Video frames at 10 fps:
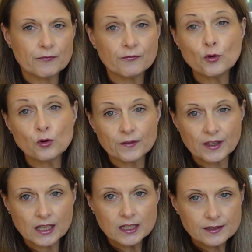4 of
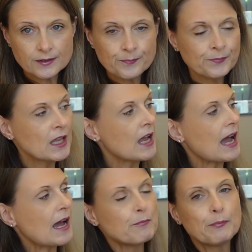these
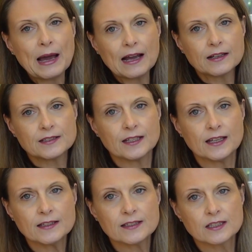and backed
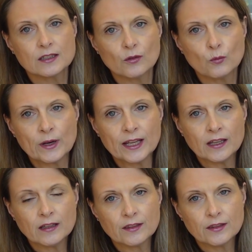it
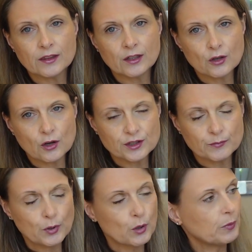with the
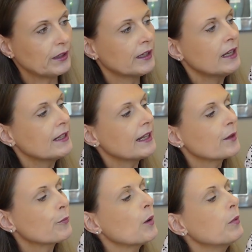cotton poplin. Now
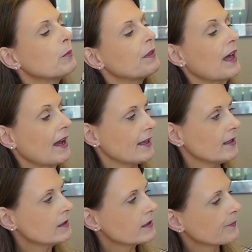the problem with that
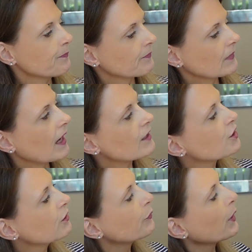is, as
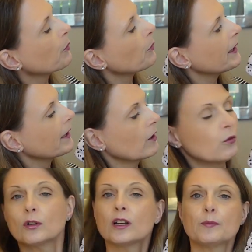you're probably
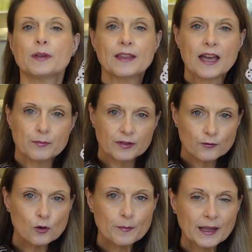going to be there
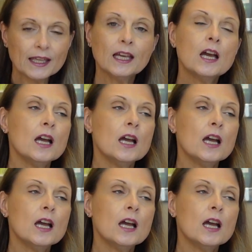before me,